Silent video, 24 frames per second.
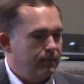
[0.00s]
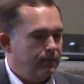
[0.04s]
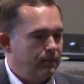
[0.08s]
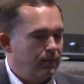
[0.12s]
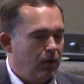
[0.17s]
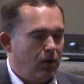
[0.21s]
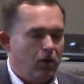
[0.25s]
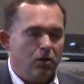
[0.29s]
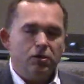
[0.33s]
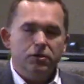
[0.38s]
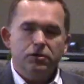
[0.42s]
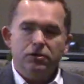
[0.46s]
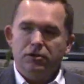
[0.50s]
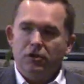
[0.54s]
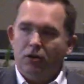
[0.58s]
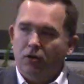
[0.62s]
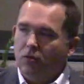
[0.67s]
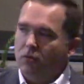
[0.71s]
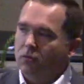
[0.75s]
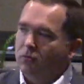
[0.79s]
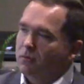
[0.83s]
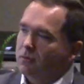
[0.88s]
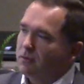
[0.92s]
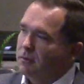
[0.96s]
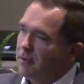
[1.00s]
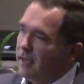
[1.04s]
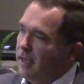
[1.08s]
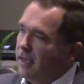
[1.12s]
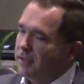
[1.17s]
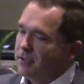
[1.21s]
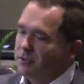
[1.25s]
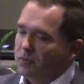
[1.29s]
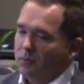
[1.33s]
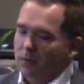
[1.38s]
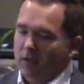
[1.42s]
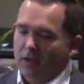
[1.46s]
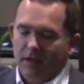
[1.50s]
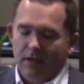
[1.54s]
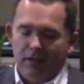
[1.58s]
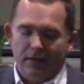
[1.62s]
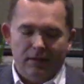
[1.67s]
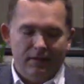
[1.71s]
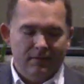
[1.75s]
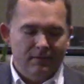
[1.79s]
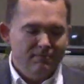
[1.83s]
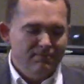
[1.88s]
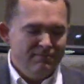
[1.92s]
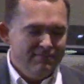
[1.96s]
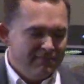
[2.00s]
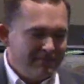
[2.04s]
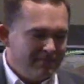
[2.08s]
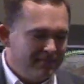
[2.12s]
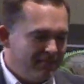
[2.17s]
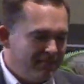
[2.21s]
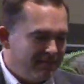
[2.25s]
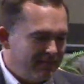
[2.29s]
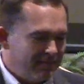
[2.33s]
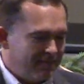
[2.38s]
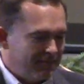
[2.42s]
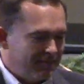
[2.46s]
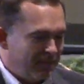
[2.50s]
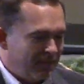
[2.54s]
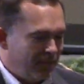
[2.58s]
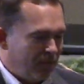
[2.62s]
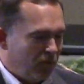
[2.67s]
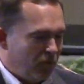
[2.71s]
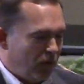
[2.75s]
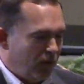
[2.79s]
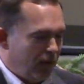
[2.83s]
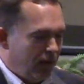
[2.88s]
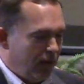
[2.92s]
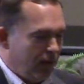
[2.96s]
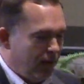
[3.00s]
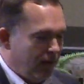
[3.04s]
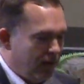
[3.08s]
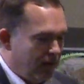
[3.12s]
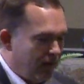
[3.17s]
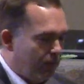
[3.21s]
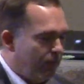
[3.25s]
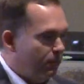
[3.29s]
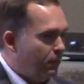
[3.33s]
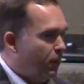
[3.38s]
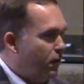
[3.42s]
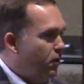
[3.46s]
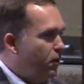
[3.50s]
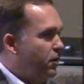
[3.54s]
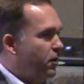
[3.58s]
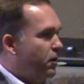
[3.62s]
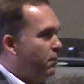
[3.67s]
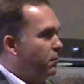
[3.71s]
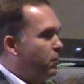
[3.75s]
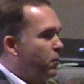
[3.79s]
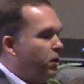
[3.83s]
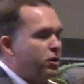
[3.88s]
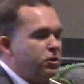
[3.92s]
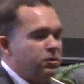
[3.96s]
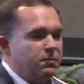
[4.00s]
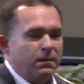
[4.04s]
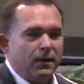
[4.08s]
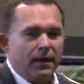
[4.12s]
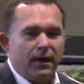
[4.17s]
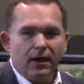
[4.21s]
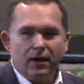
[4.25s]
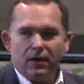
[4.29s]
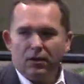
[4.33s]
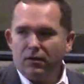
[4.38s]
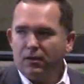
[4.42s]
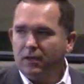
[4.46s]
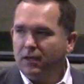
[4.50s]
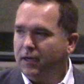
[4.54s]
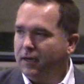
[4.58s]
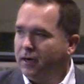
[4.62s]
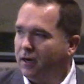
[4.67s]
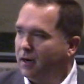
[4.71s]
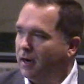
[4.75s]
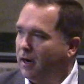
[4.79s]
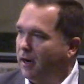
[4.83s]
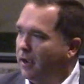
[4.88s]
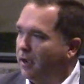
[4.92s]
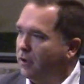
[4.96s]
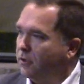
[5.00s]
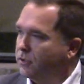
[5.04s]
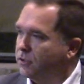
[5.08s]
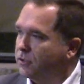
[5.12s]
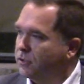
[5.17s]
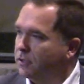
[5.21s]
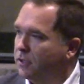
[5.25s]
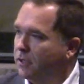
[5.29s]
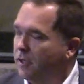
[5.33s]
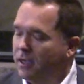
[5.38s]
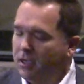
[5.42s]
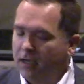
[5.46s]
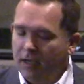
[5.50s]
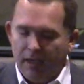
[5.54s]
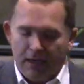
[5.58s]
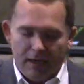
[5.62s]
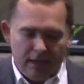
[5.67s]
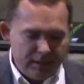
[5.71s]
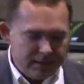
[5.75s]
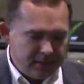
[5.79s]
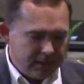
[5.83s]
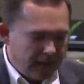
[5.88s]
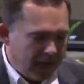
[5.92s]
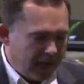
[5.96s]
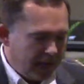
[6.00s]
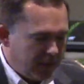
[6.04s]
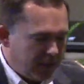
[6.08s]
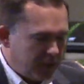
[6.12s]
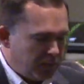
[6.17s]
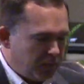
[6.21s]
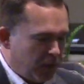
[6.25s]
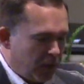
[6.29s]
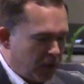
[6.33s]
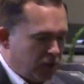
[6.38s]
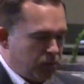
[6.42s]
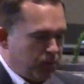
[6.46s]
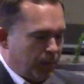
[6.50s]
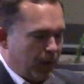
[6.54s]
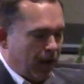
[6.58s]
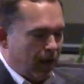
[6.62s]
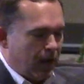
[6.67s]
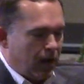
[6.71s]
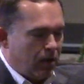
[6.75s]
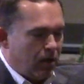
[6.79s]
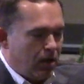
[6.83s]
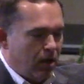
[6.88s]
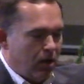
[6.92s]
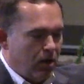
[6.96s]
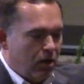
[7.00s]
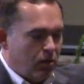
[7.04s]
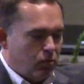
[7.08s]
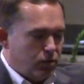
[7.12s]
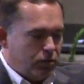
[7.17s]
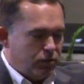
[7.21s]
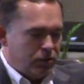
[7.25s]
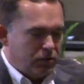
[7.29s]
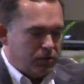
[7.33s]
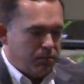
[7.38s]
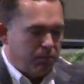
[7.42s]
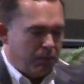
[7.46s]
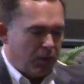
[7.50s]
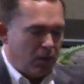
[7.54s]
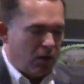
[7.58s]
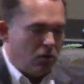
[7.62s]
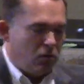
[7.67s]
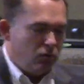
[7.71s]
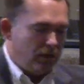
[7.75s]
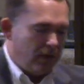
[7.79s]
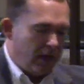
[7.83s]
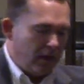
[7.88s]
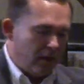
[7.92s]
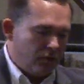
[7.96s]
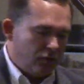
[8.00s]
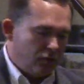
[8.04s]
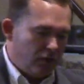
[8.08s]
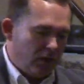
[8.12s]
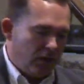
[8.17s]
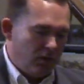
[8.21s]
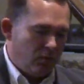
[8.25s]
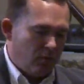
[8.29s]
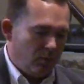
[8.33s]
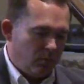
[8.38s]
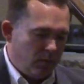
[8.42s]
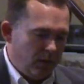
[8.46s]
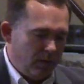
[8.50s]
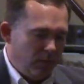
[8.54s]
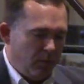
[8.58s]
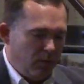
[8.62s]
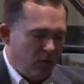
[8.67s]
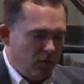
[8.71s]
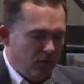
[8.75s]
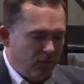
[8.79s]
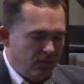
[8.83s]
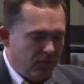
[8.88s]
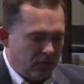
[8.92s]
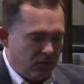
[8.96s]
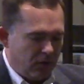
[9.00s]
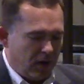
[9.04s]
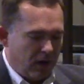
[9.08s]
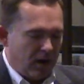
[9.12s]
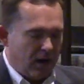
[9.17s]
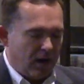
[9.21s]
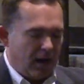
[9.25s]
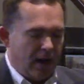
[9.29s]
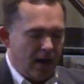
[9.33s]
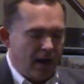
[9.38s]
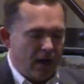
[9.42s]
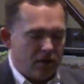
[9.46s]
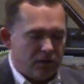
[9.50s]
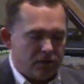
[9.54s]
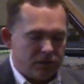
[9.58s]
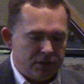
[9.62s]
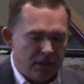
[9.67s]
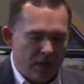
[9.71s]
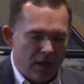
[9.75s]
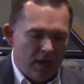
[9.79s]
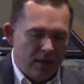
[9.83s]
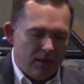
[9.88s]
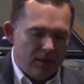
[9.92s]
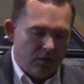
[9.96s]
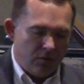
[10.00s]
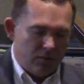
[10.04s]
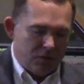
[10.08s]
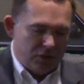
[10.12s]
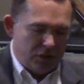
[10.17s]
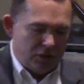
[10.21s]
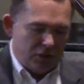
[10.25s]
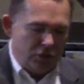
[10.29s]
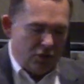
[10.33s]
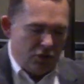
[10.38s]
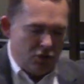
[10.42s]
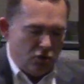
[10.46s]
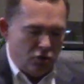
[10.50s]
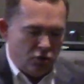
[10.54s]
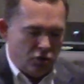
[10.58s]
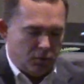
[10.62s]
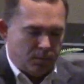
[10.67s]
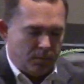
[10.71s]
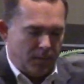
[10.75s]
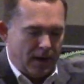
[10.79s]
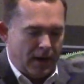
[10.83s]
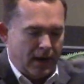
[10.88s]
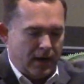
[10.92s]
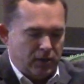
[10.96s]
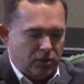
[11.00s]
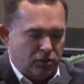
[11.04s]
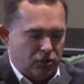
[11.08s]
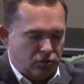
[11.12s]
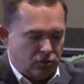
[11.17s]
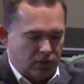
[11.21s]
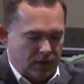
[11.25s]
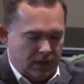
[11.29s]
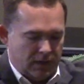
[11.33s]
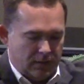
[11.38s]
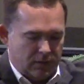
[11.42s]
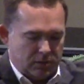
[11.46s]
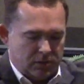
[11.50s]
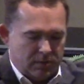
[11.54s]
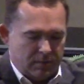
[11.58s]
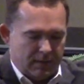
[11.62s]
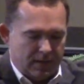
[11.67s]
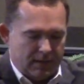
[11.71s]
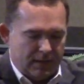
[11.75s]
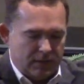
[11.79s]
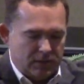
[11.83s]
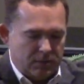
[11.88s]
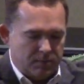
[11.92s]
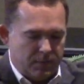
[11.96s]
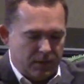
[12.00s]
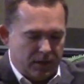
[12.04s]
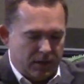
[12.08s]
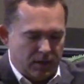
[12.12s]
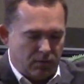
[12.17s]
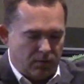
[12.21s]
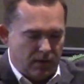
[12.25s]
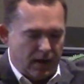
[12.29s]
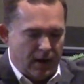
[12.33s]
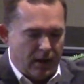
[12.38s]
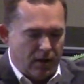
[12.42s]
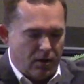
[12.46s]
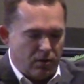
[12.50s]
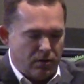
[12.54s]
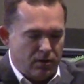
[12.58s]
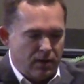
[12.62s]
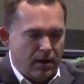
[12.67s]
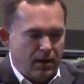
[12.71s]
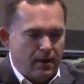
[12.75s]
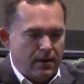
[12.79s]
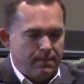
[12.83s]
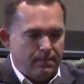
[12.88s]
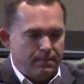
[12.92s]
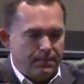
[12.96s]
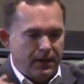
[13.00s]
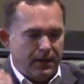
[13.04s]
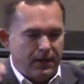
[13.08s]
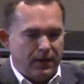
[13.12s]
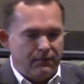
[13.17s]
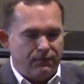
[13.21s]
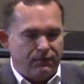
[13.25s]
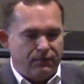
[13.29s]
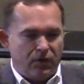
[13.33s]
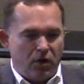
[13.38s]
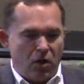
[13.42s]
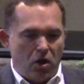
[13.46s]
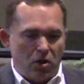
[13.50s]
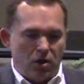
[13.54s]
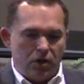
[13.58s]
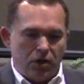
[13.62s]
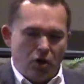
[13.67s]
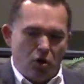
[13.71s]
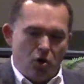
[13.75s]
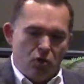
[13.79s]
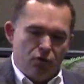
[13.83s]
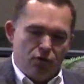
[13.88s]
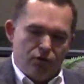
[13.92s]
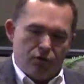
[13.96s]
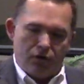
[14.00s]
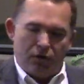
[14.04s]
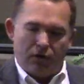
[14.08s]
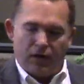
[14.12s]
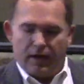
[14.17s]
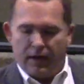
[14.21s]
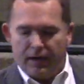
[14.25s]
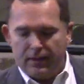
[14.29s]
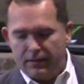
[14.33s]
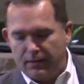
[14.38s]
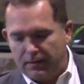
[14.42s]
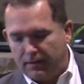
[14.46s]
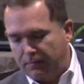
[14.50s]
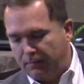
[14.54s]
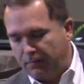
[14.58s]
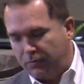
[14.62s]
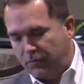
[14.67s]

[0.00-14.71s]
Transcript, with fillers: Also, last week, we burned a brush pile at our house. And inside this brush pile was this blown down tree. When we moved to our house, there was this huge pine tree that was about this big around that had fallen over, and the